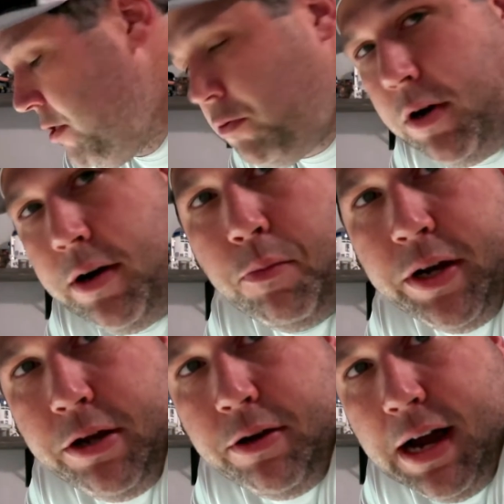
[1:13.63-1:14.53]
just wanted to
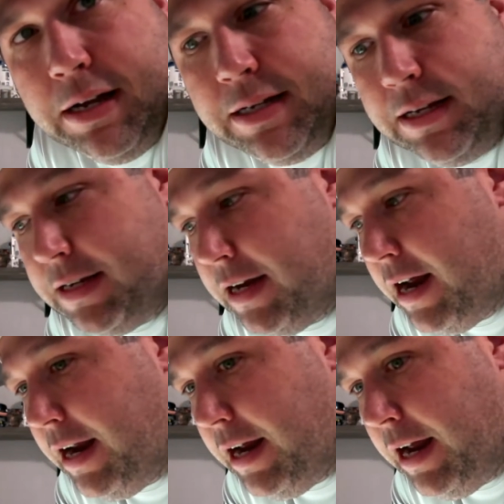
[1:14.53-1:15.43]
bring you guys in
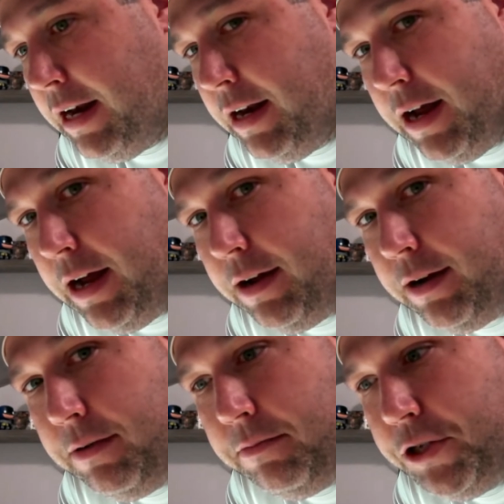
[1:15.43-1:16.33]
today and
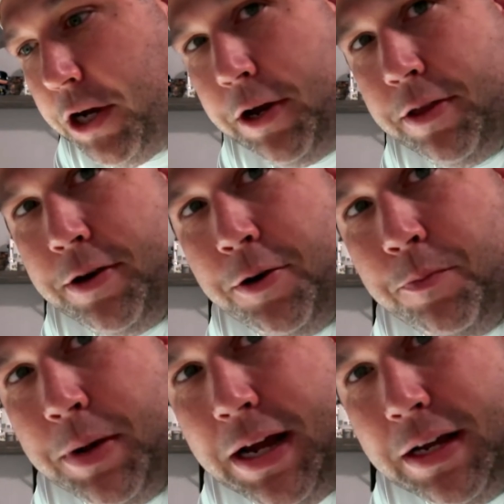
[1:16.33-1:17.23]
uh, show you the new
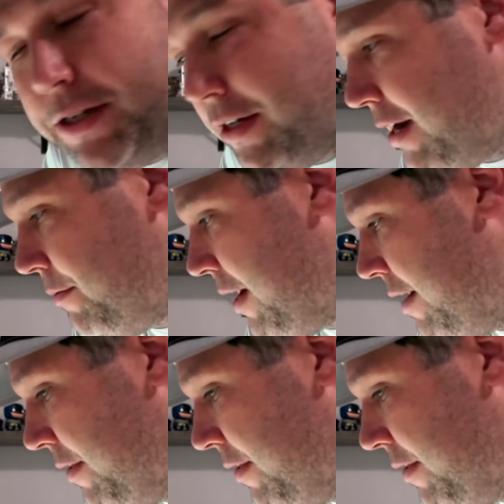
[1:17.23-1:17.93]
bench. Yeah, we got